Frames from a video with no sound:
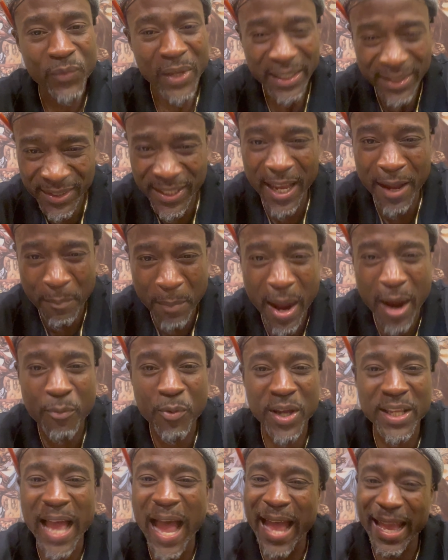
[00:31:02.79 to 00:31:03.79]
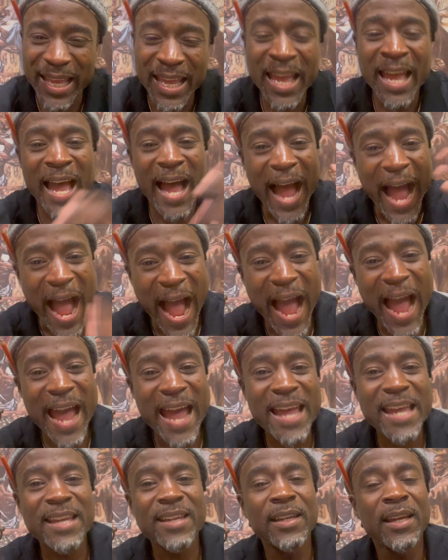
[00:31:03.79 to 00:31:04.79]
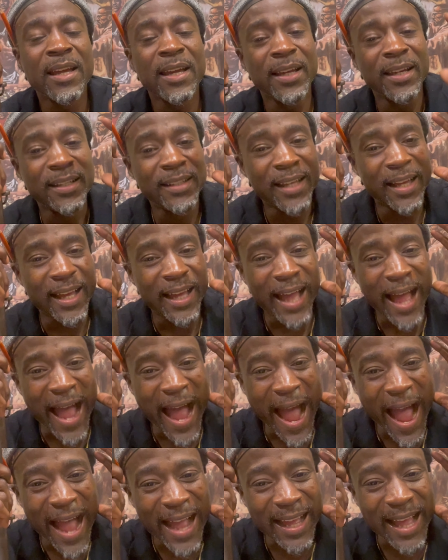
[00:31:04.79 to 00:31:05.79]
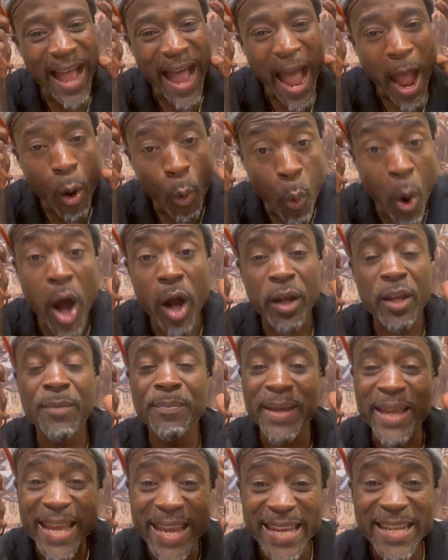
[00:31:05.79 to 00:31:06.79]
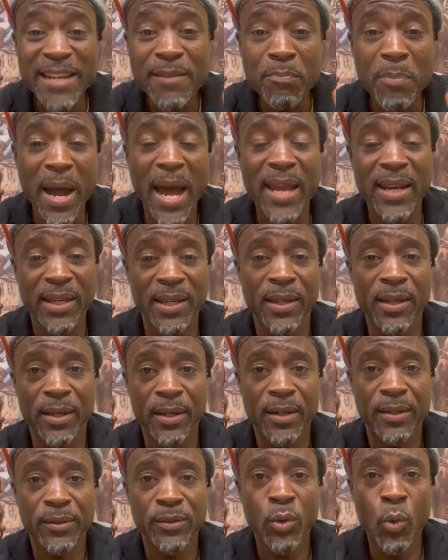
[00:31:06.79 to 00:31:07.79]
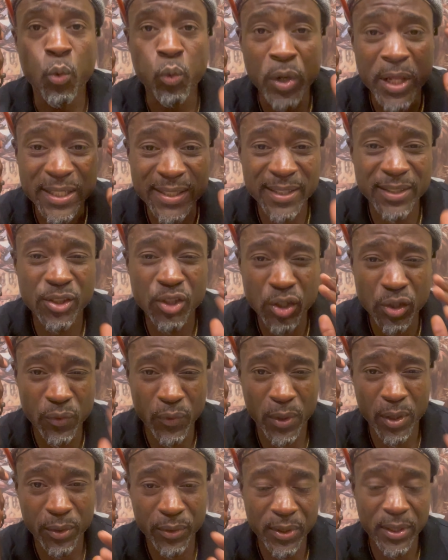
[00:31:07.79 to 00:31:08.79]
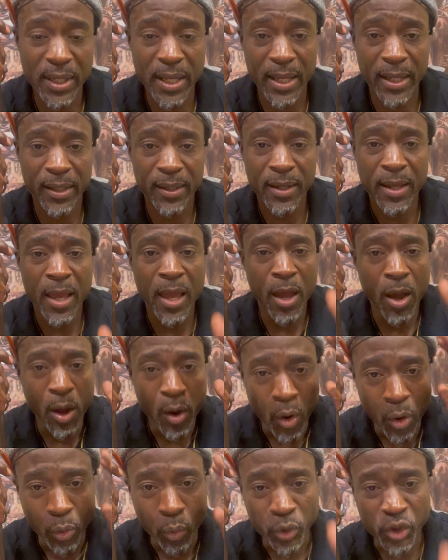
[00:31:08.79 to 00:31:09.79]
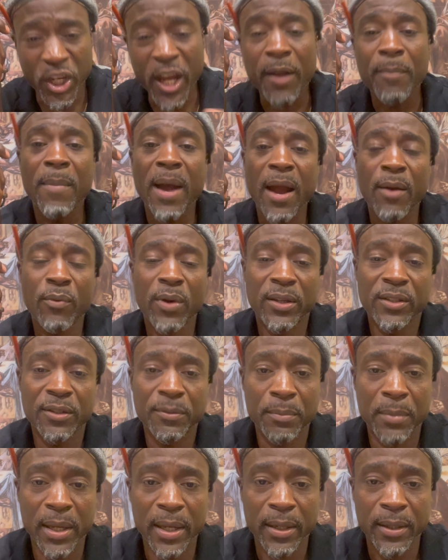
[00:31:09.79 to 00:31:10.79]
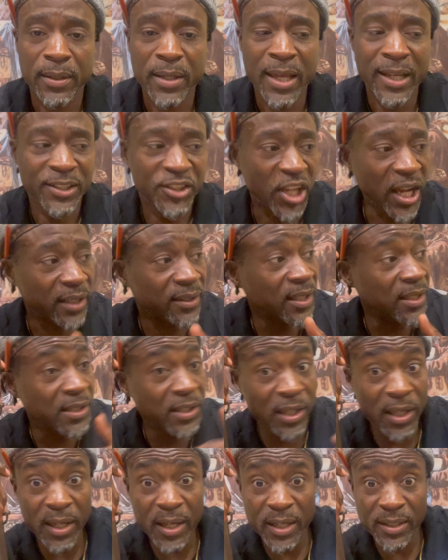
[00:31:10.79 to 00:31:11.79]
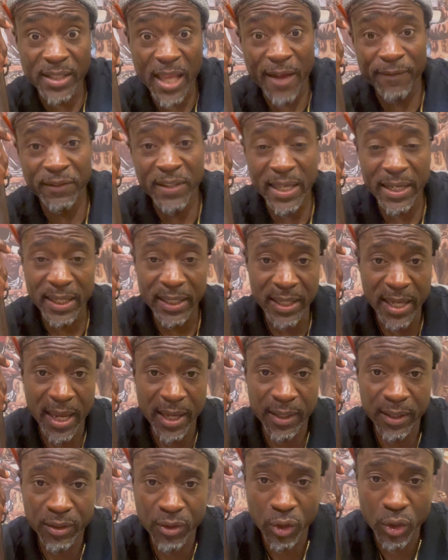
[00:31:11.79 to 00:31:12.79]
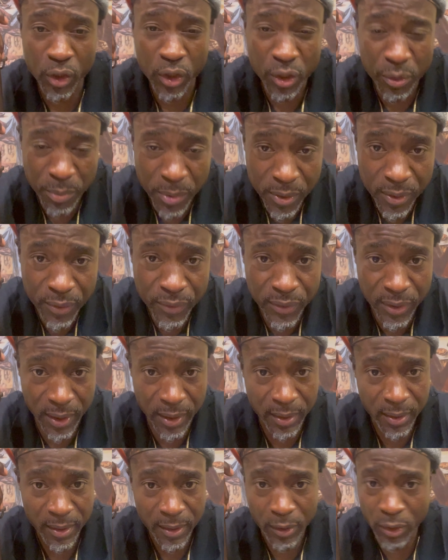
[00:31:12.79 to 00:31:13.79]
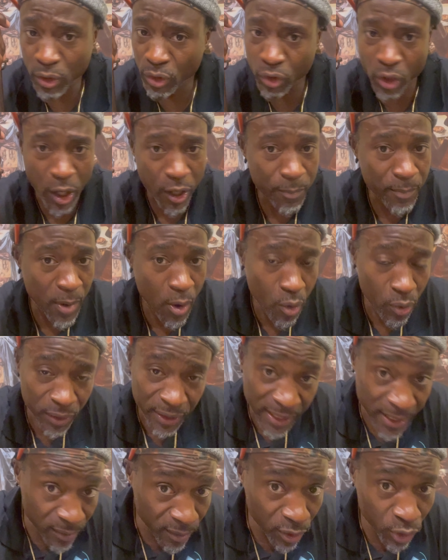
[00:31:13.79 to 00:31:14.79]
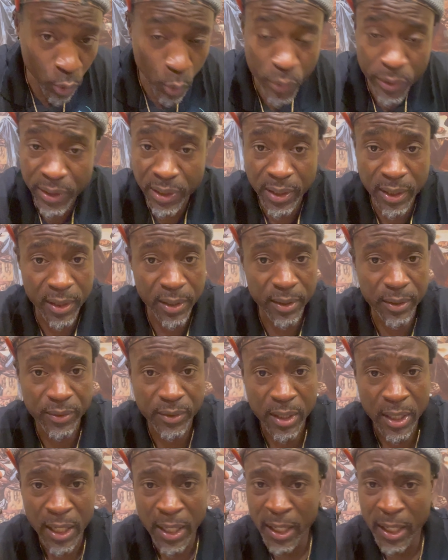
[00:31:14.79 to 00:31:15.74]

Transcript: Check my resume. I, I, I welcome anybody here who listened to this video today. Check my resume. Check the years I've dedicated to the community. You talking about nearly 20 years.